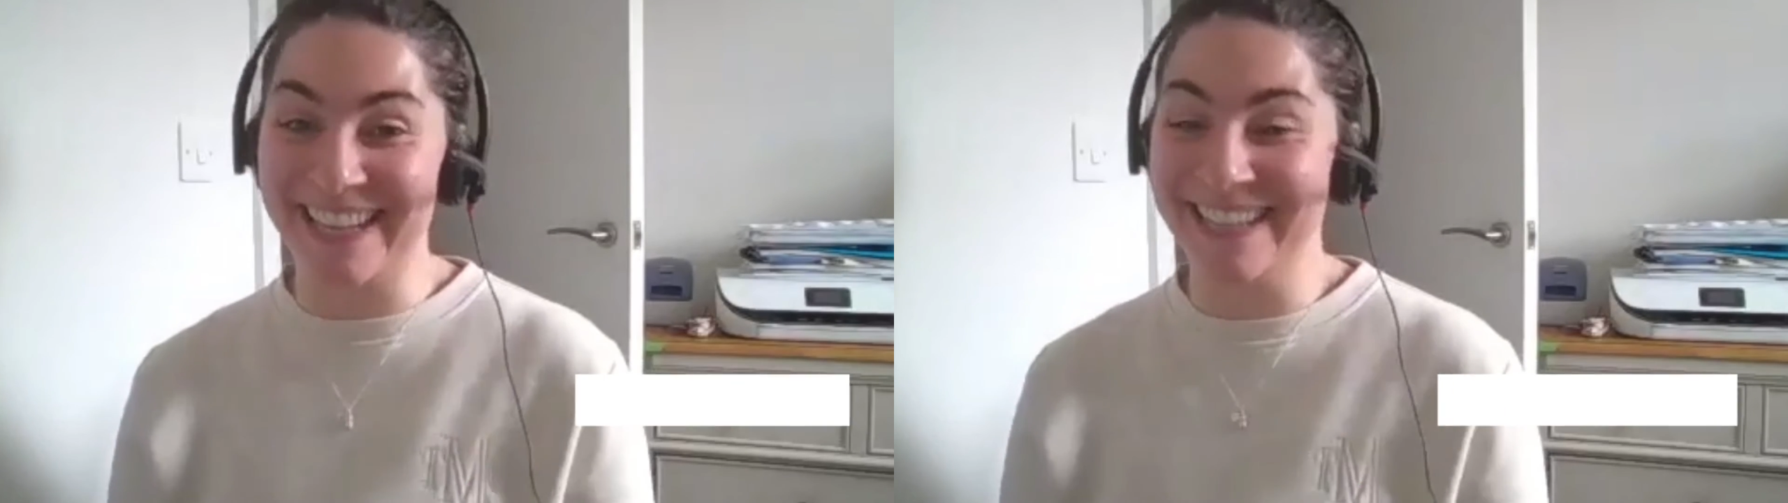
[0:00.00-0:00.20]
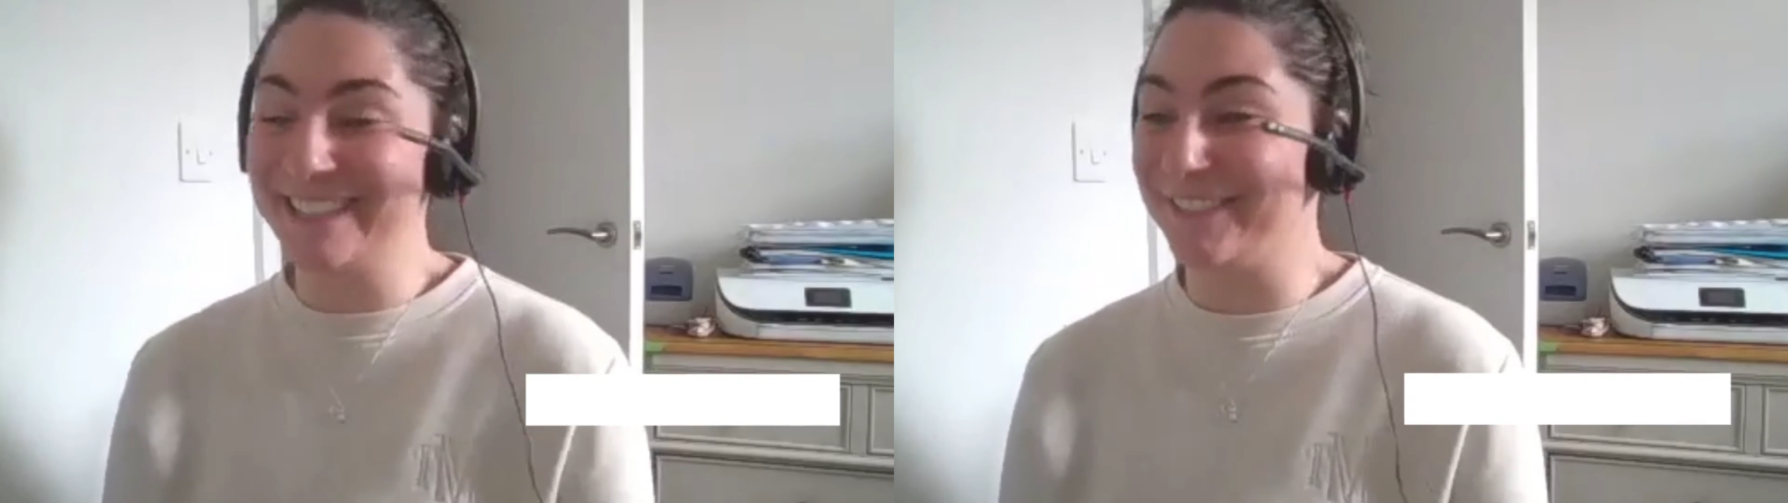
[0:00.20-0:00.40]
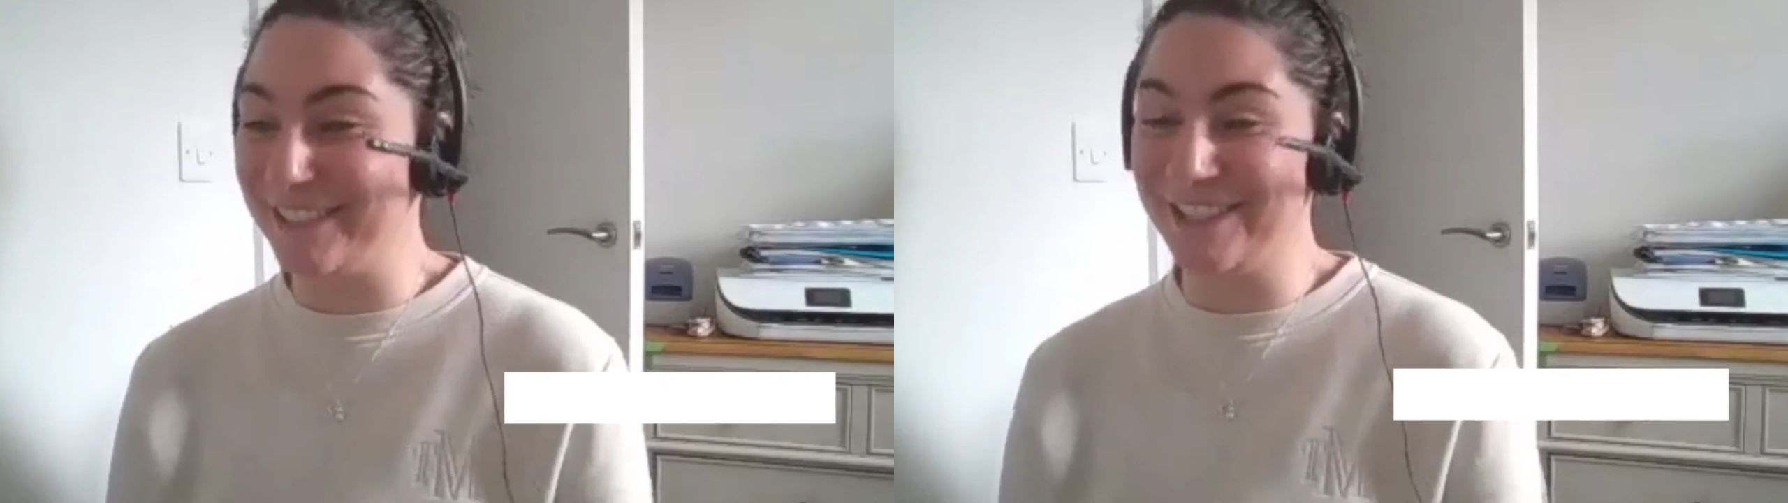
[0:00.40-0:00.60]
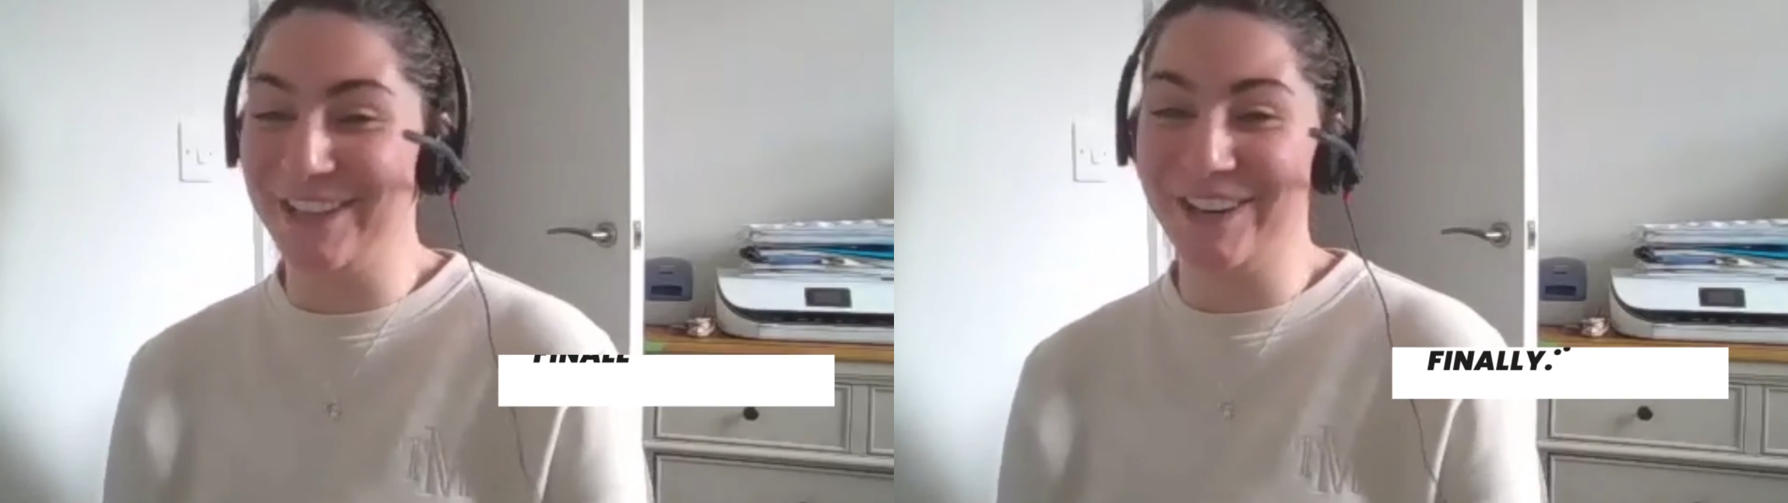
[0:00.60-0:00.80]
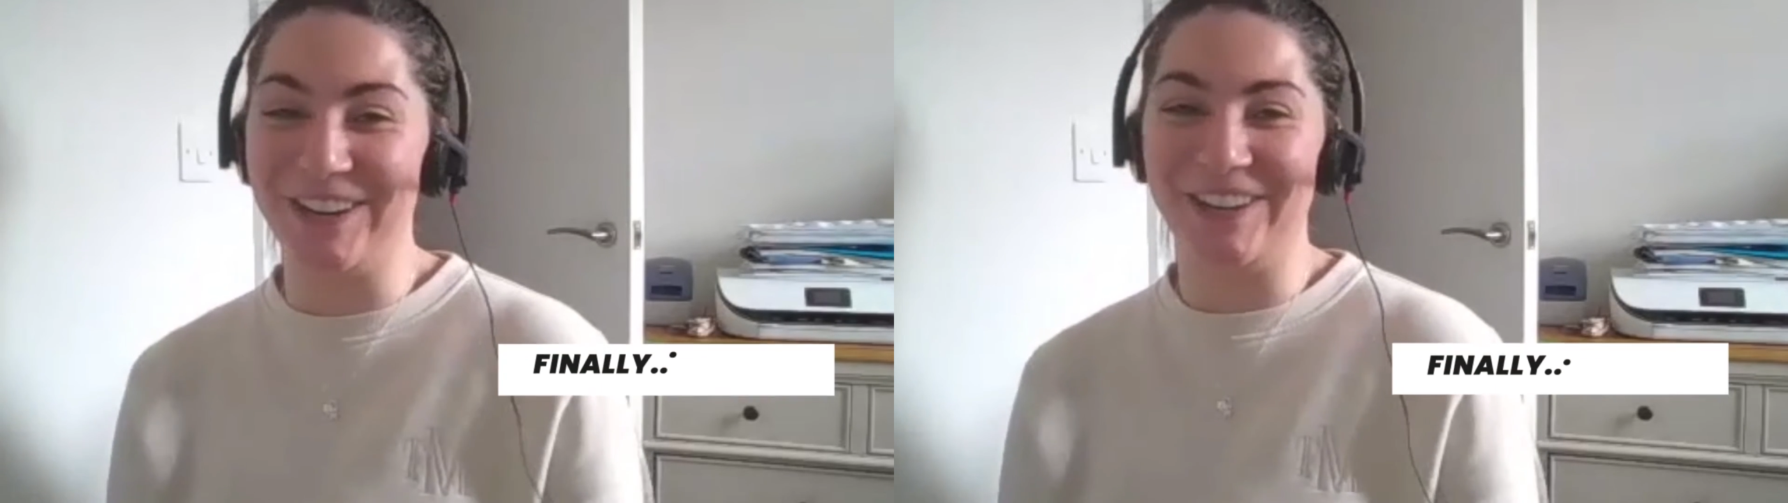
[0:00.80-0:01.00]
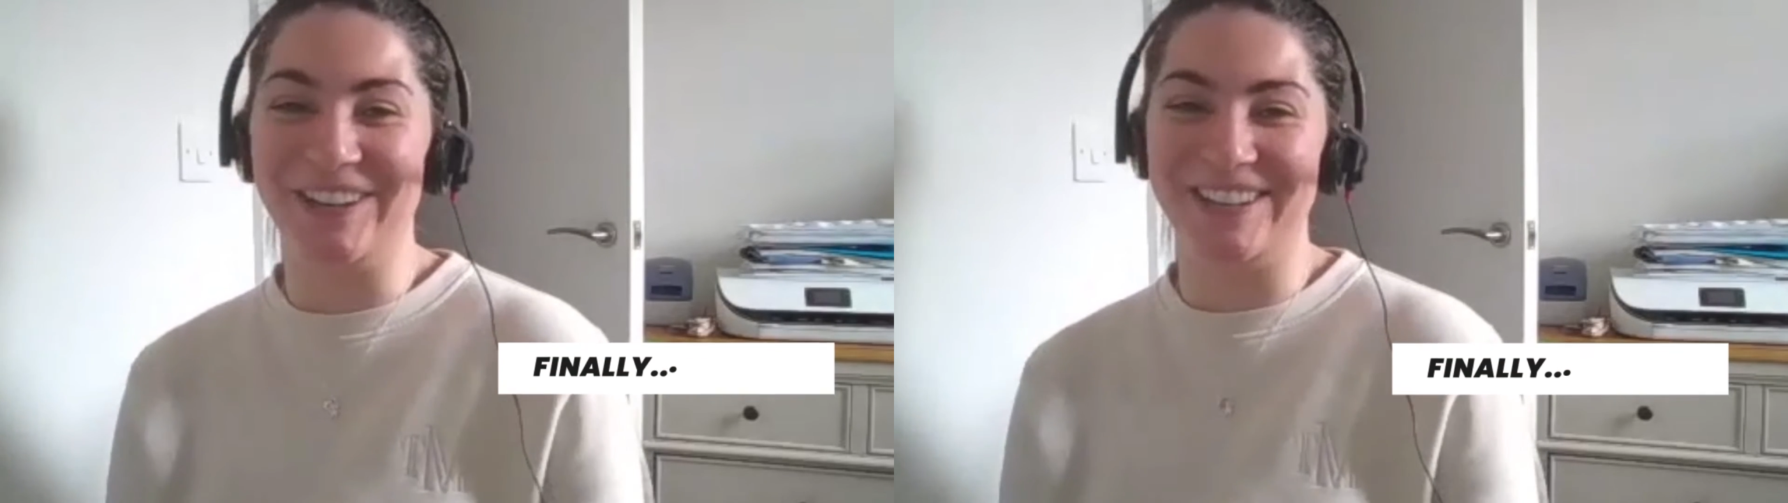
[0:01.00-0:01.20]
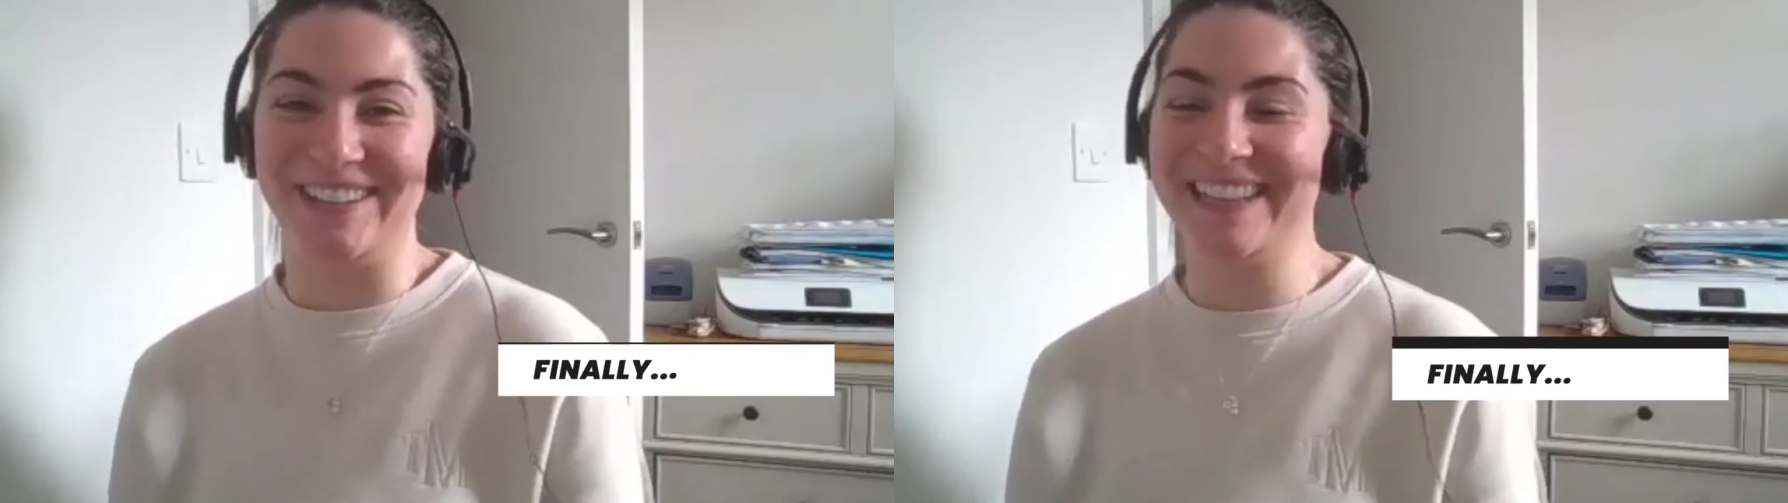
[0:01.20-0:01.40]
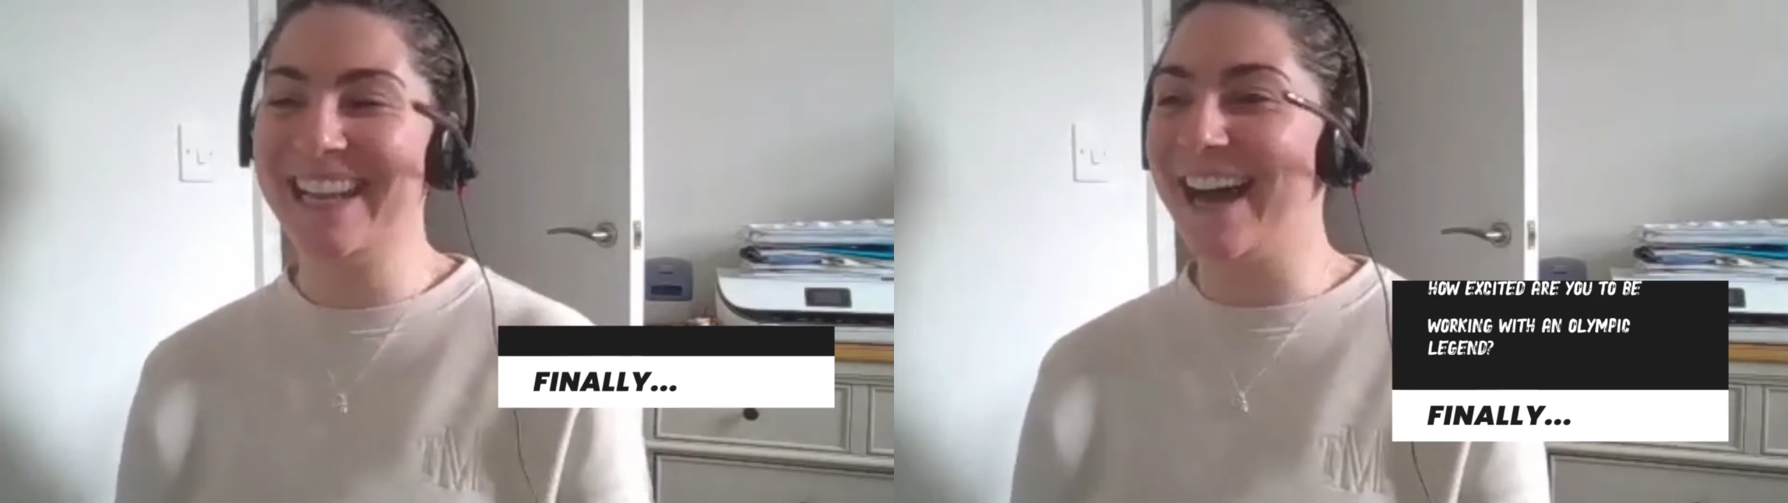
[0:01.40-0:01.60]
that's for sure.